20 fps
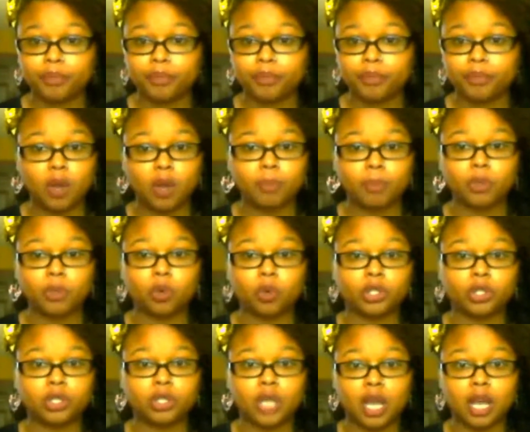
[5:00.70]
from your
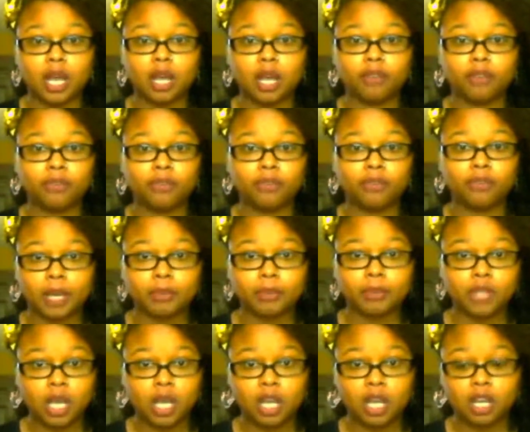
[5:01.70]
full-time
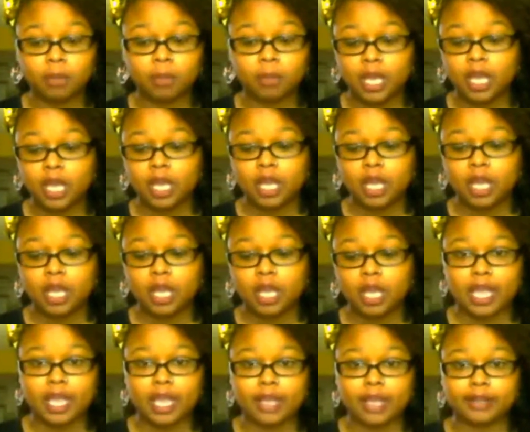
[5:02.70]
job,
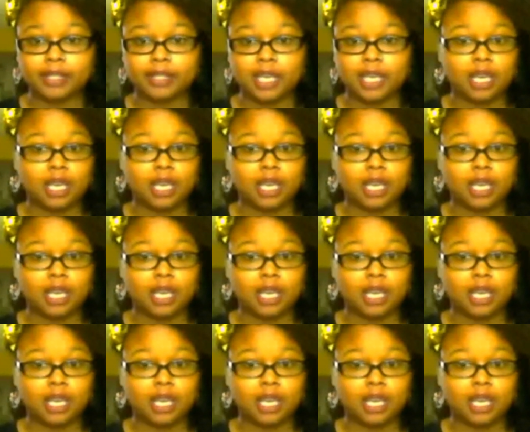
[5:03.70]
and a